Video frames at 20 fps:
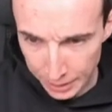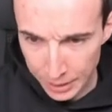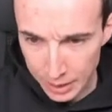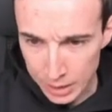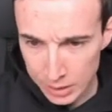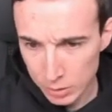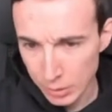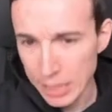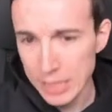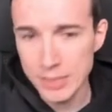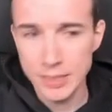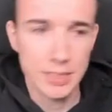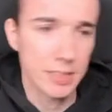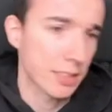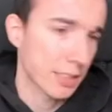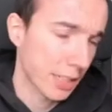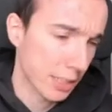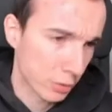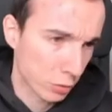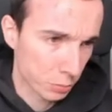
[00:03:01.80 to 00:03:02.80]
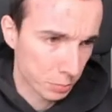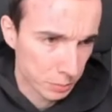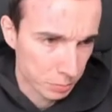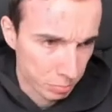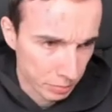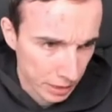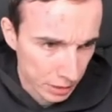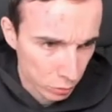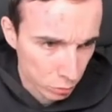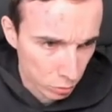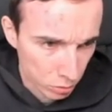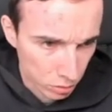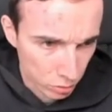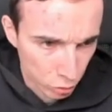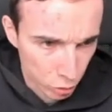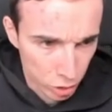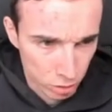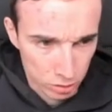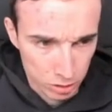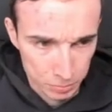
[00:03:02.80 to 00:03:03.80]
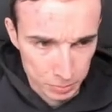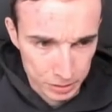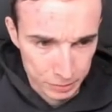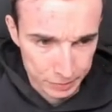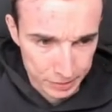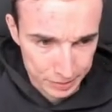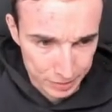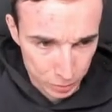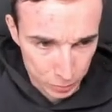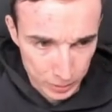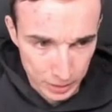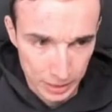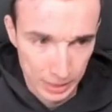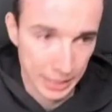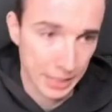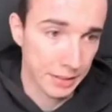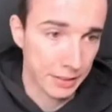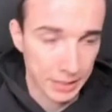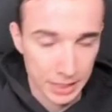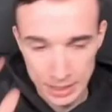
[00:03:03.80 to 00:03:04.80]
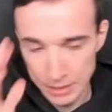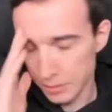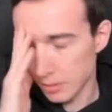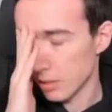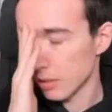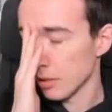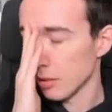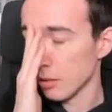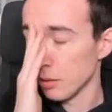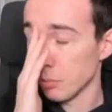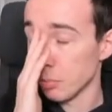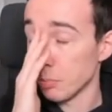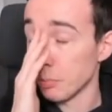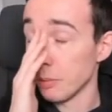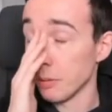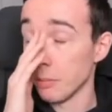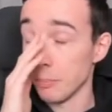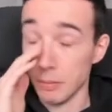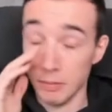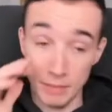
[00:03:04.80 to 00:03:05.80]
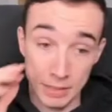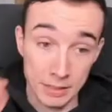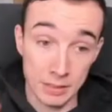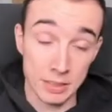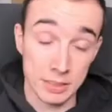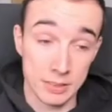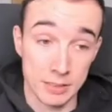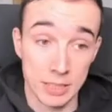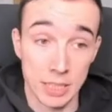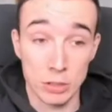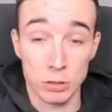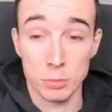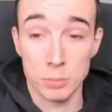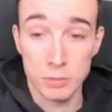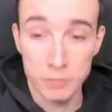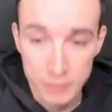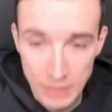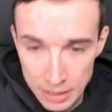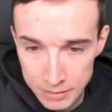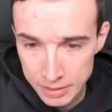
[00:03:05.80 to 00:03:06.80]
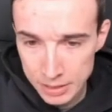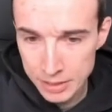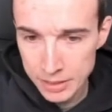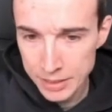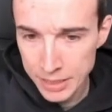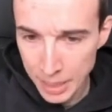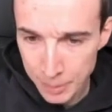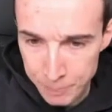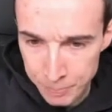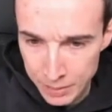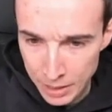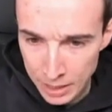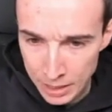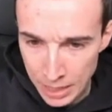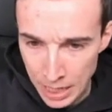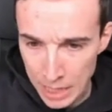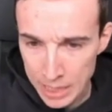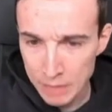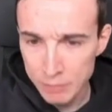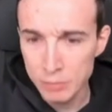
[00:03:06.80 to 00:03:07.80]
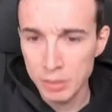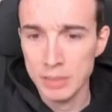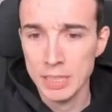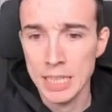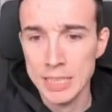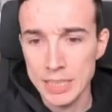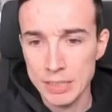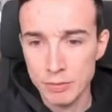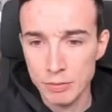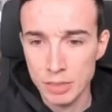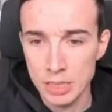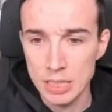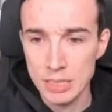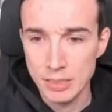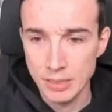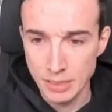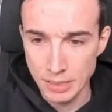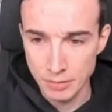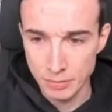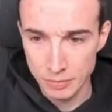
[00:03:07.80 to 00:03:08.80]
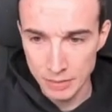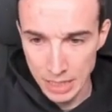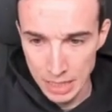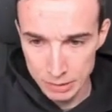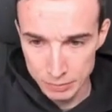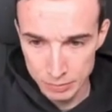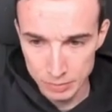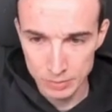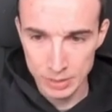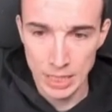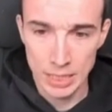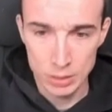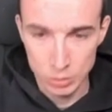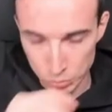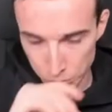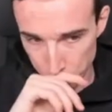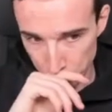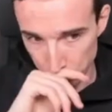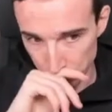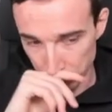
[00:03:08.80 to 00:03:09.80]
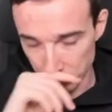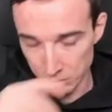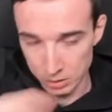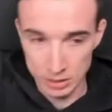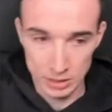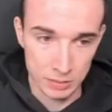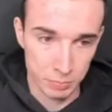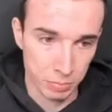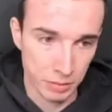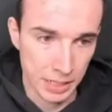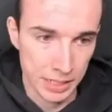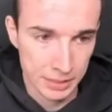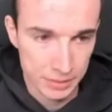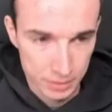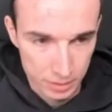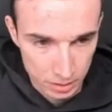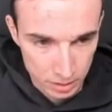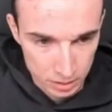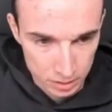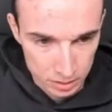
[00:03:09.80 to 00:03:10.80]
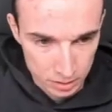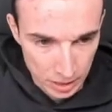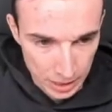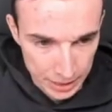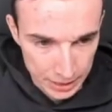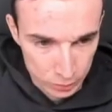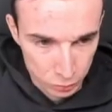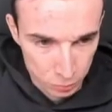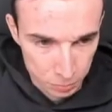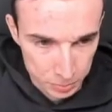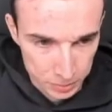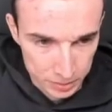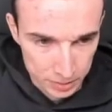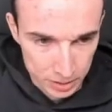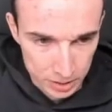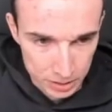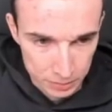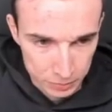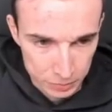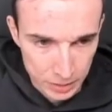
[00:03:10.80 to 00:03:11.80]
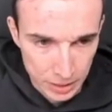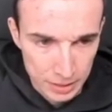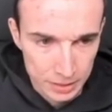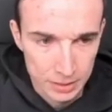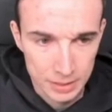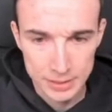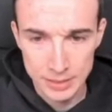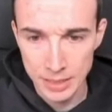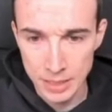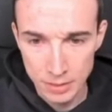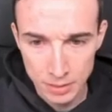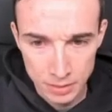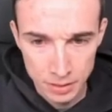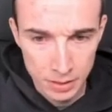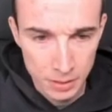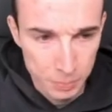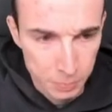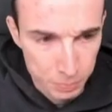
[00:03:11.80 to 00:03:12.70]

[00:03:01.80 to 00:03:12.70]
So a6 has to be played to control the b5 square and knight uh, uh, prevent this knight to b5 idea. And after knight f3, c5, knight to e2 is played, uh, trying to preserve the center,